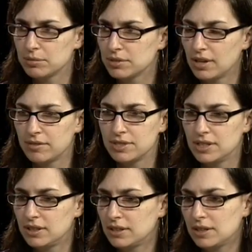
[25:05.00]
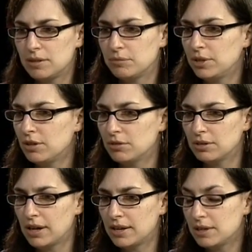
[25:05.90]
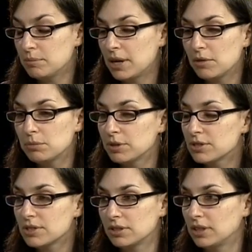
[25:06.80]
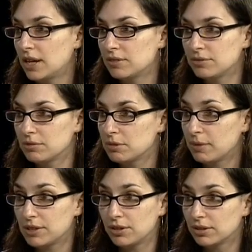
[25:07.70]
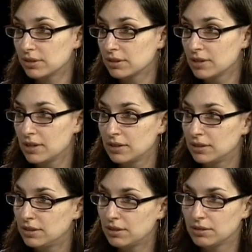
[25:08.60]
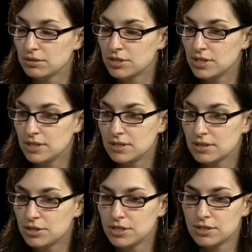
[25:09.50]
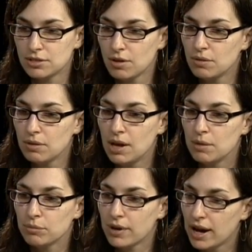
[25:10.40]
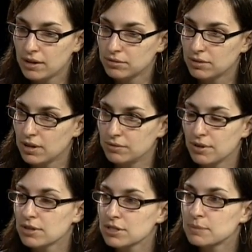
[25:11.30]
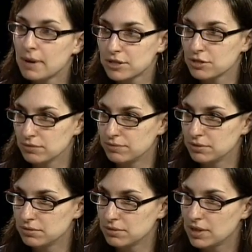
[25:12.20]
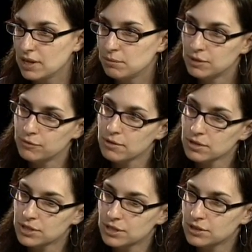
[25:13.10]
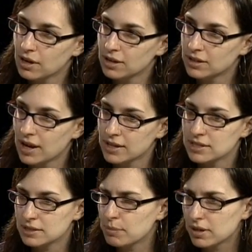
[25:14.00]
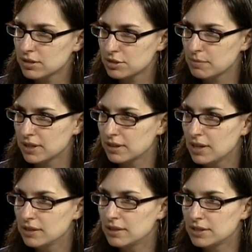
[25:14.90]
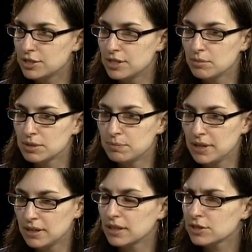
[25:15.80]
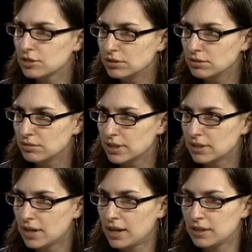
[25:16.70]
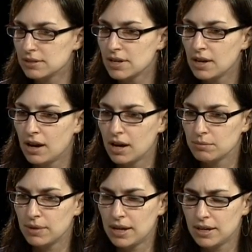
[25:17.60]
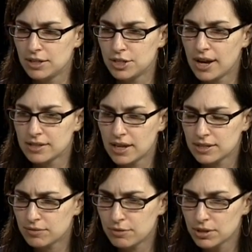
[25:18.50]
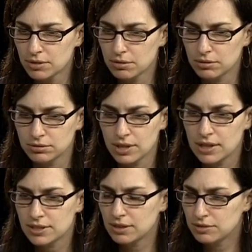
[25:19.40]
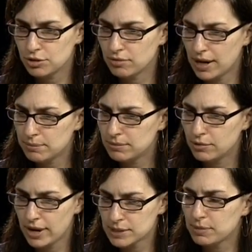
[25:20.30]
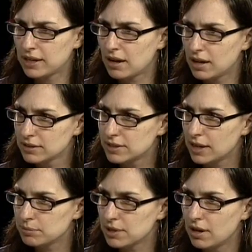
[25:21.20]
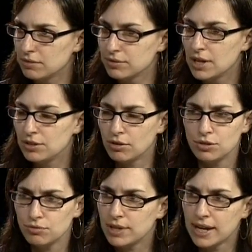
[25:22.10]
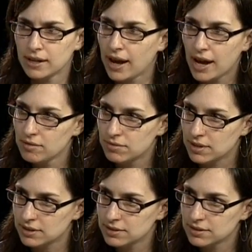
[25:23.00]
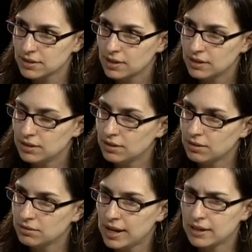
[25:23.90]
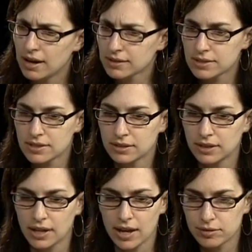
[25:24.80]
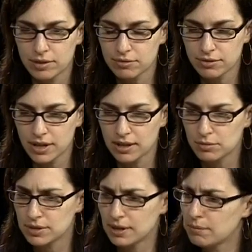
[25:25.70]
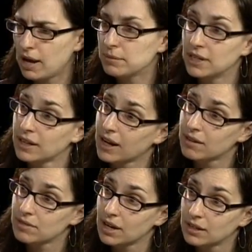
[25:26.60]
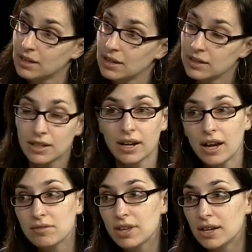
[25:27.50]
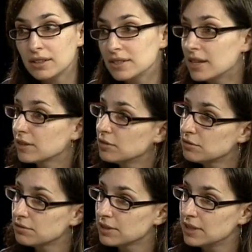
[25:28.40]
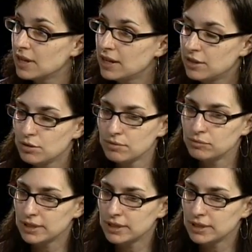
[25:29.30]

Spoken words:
absolutely. I've seen it in, you know, in my own personal life with my daughter. You know, she's so proud of her special food. Before, she saw it as this punishment, that she was being excluded. And as a 4-year-old, to grasp that concept of, no, you can't have this, you know, and constantly, I'll never forget, it was like, Mommy, can I have that? Can I have that? Is that gluten-free? You know,